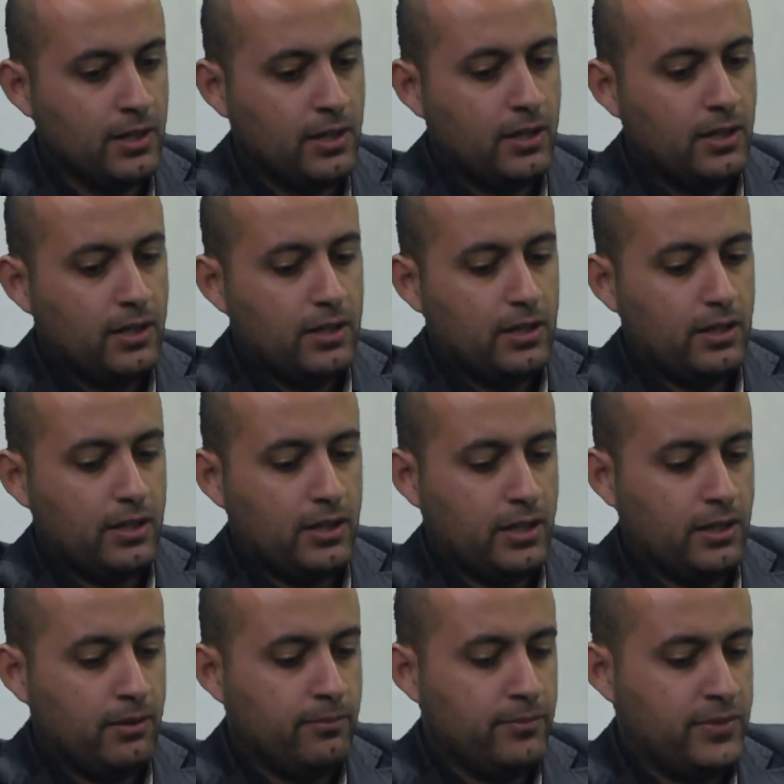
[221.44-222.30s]
Great.
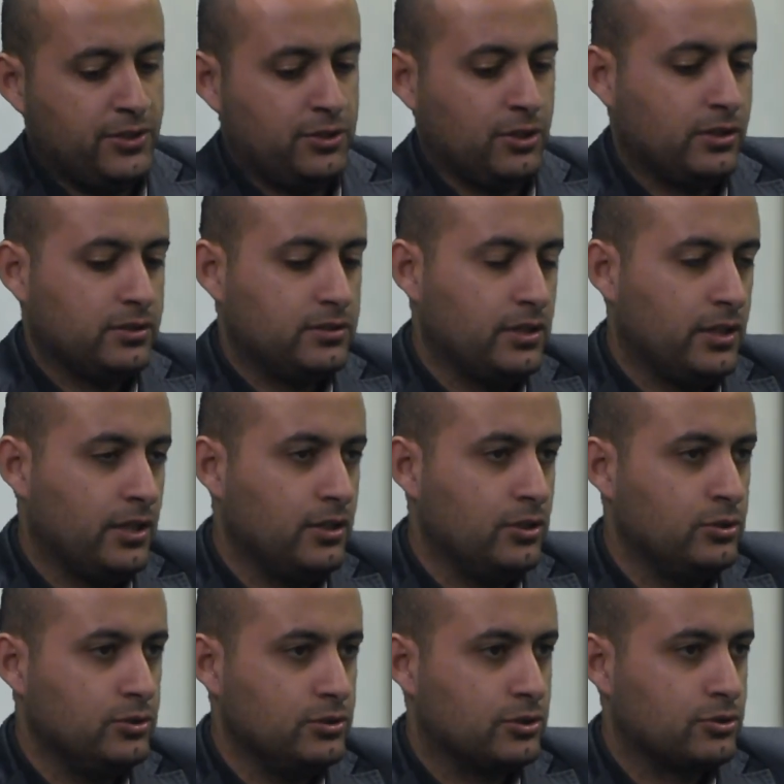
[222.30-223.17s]
Uh, the doctor
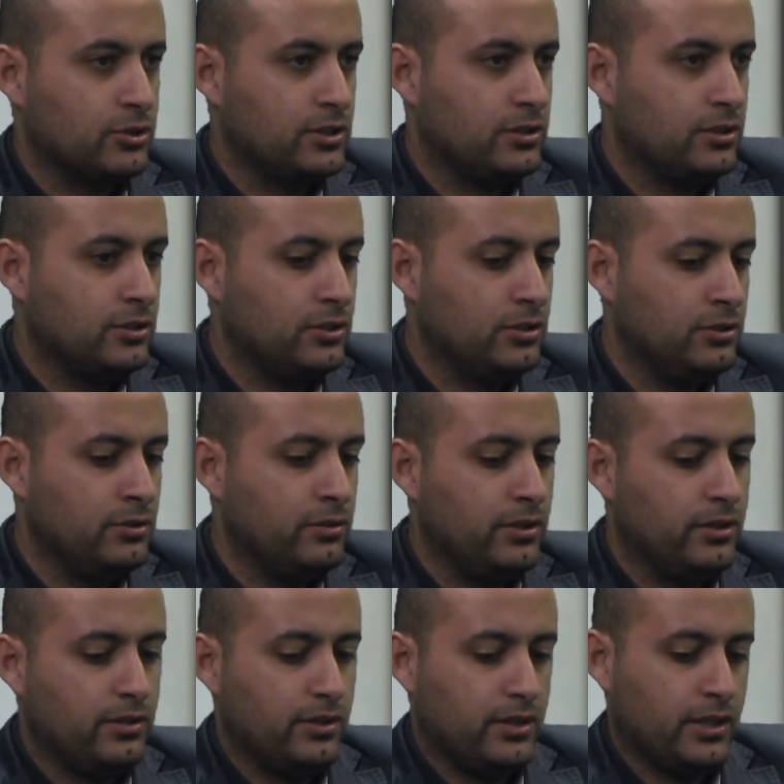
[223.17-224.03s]
who's treating you
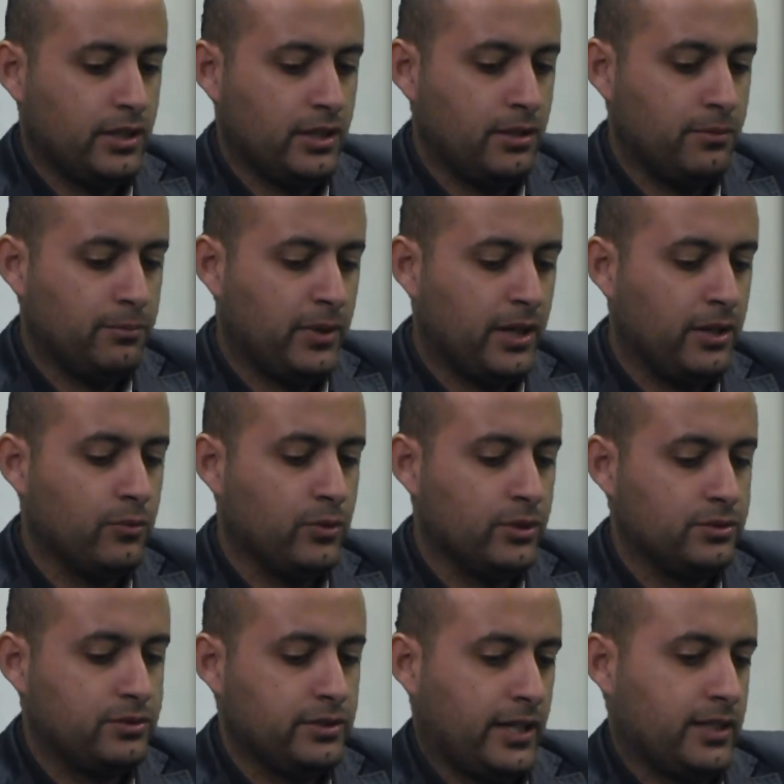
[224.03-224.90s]
uh, might
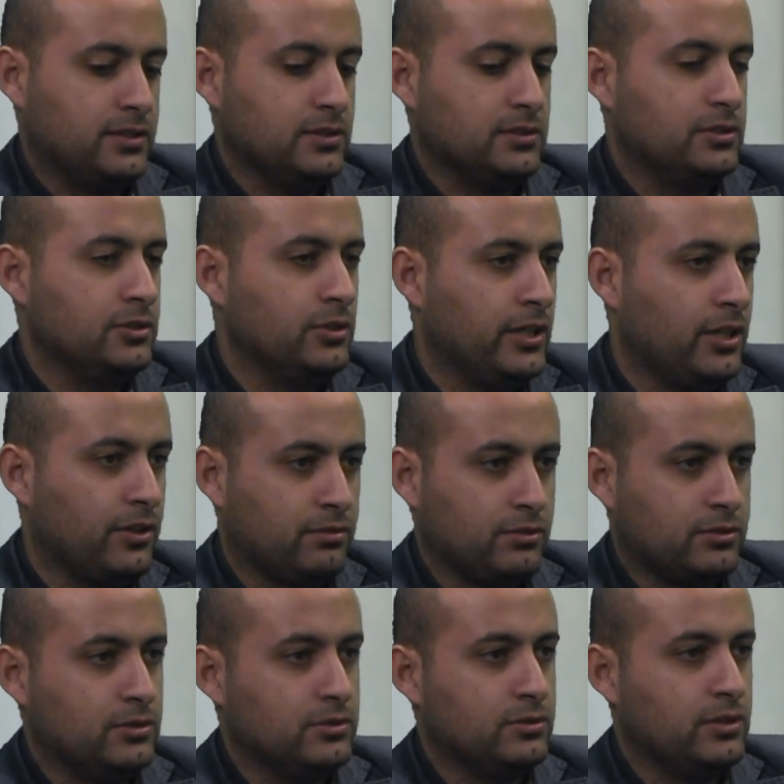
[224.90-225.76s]
want to access your health
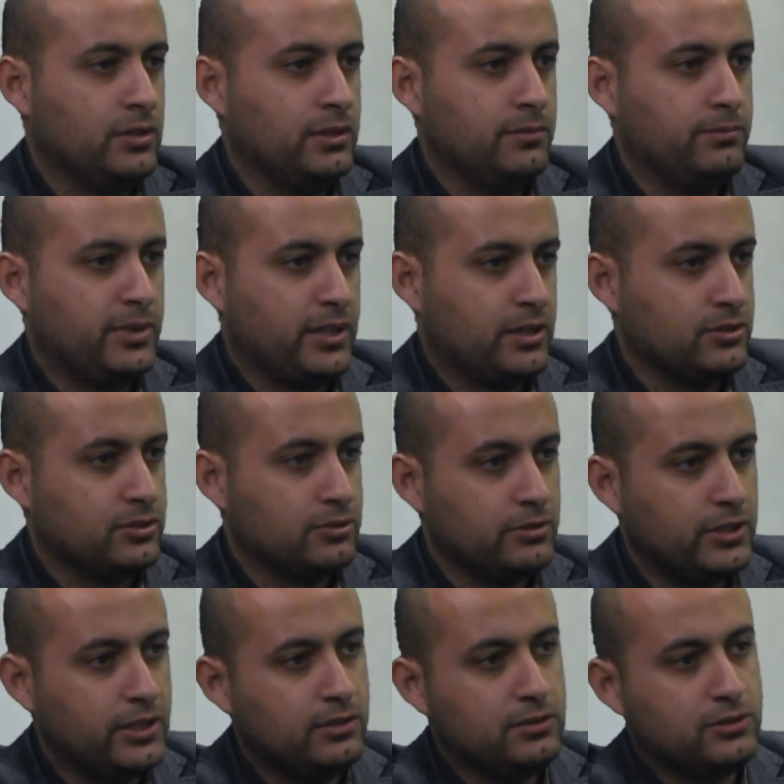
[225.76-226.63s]
record on a bigger
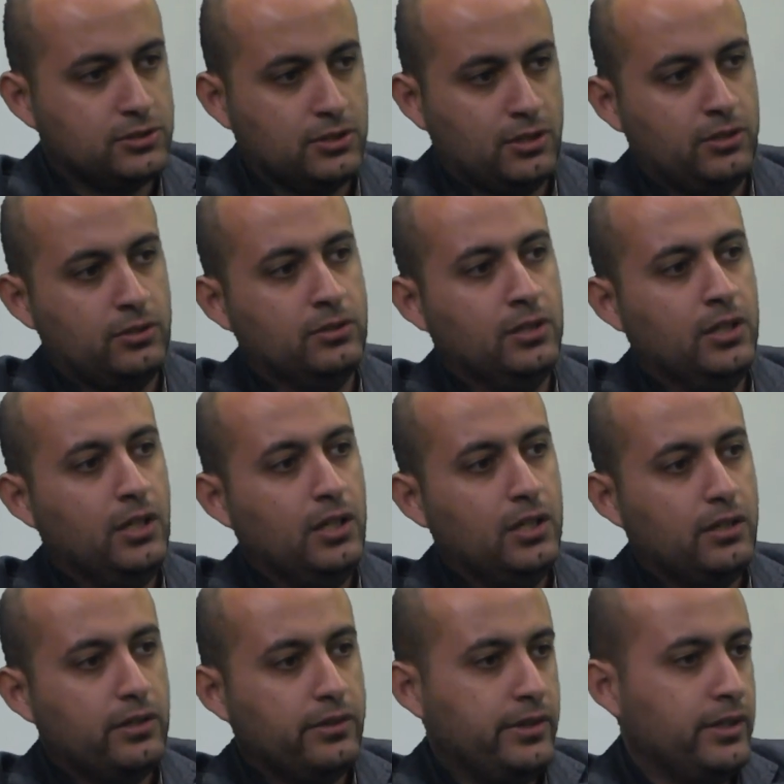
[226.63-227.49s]
screen, so
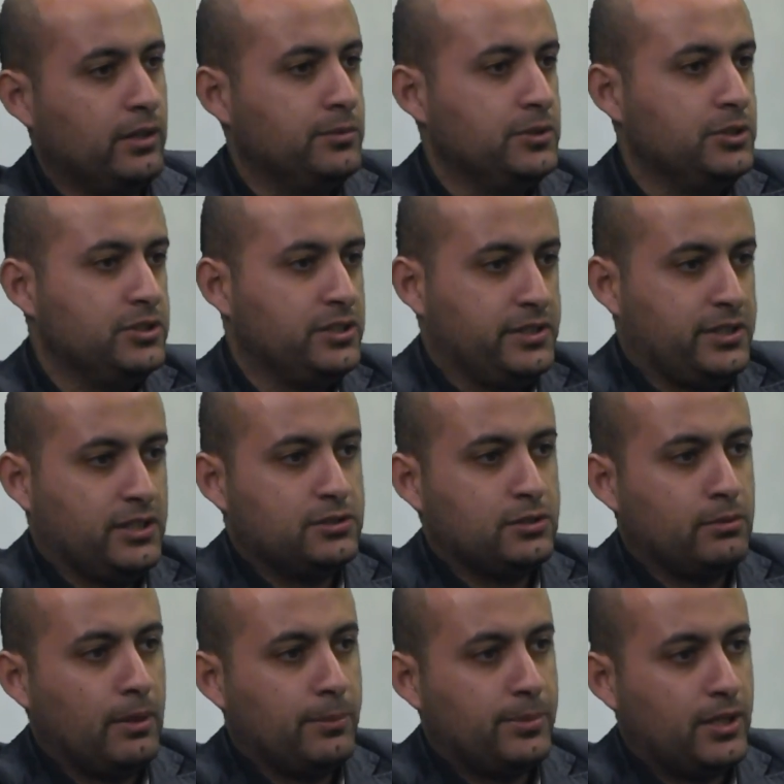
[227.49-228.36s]
they'll be using a
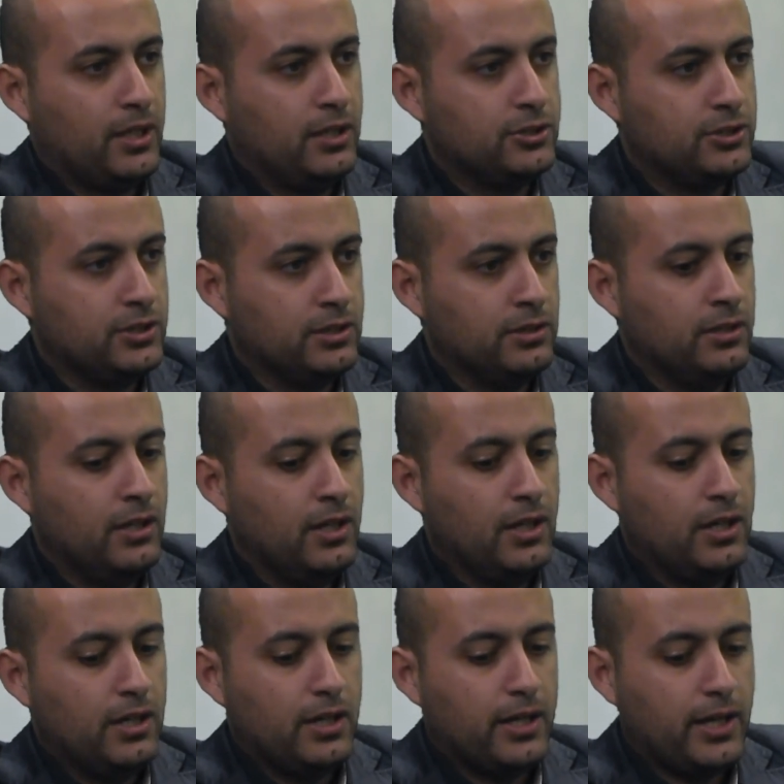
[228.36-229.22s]
desktop application,
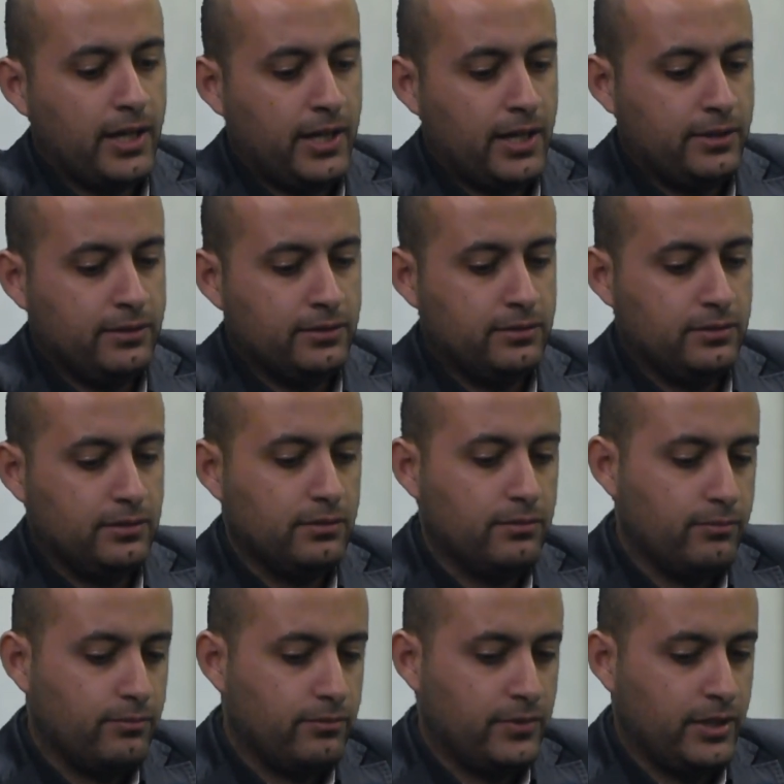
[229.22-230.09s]
mm-hmm. and
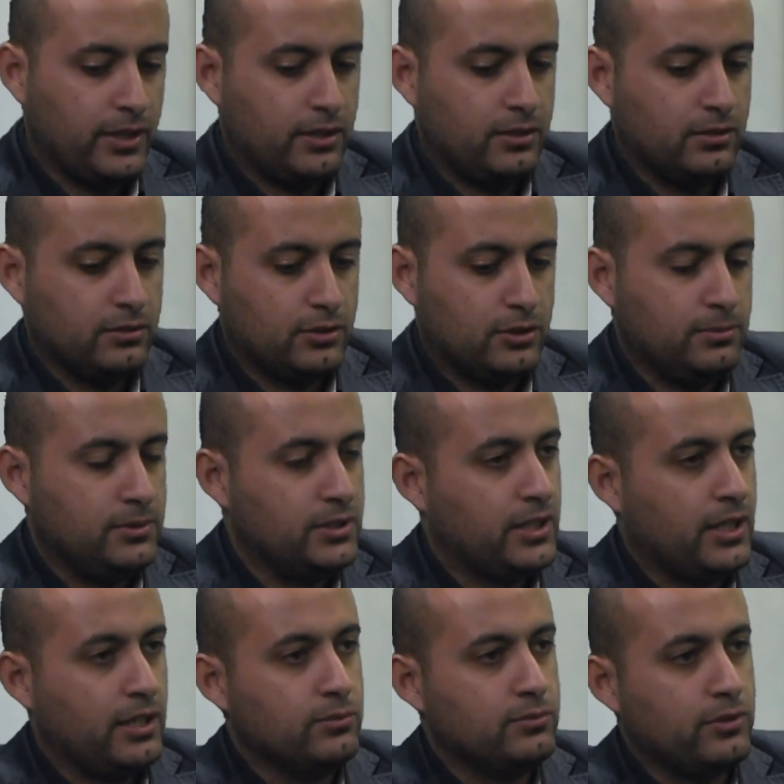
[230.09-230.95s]
they can
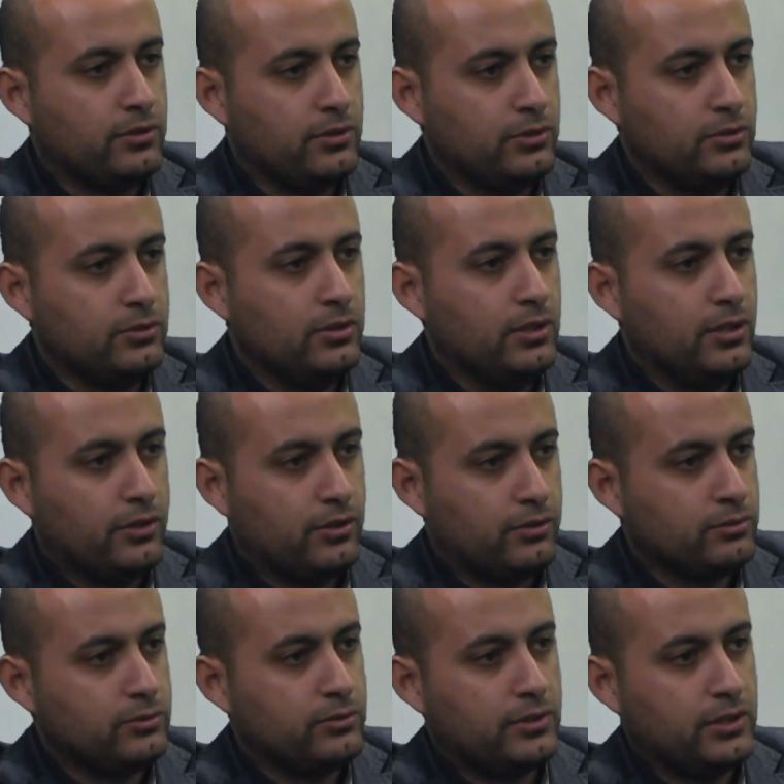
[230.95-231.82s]
communicate with you
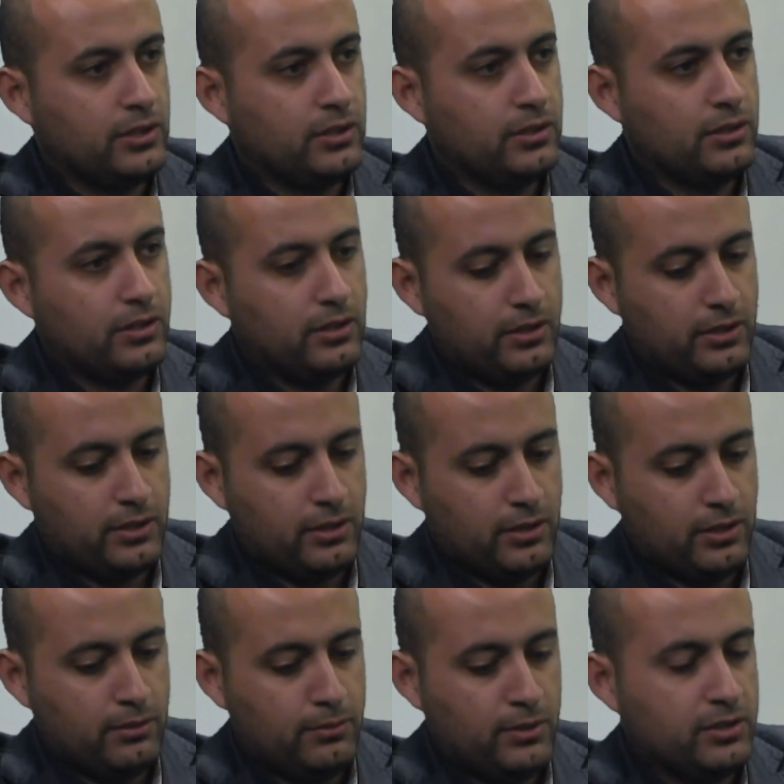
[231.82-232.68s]
through the
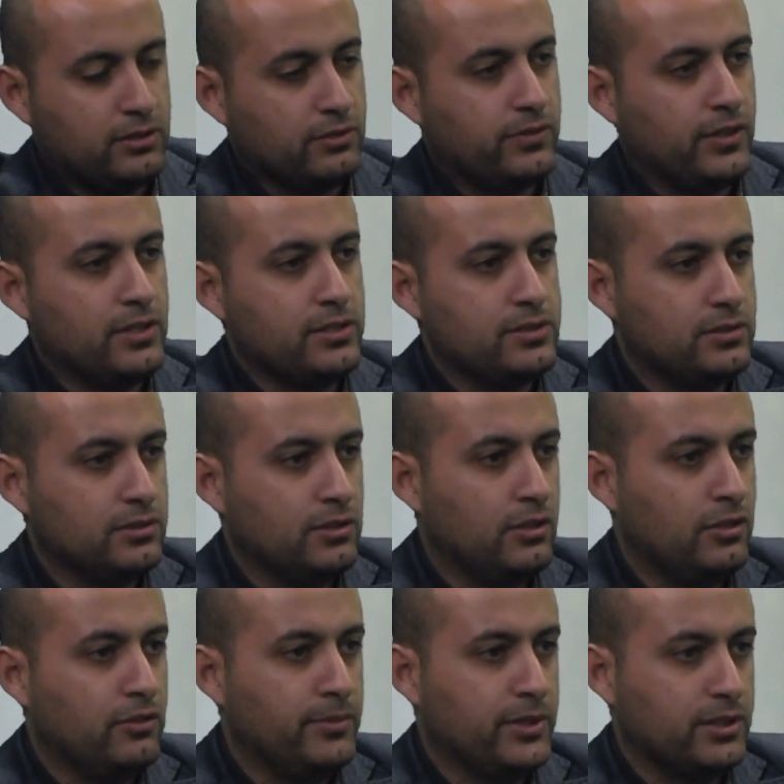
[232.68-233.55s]
uh, interface
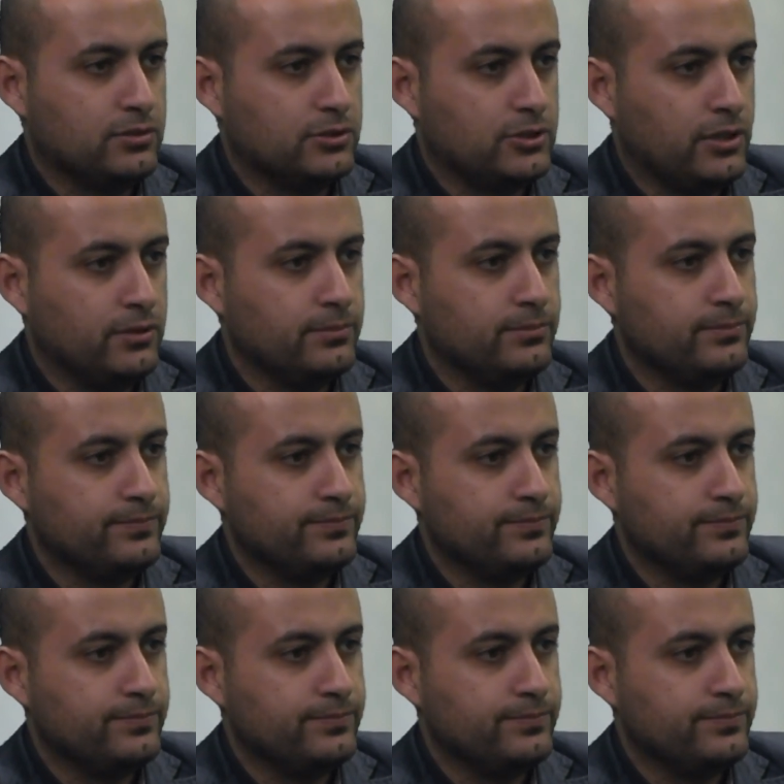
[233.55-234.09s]
of Medical chain.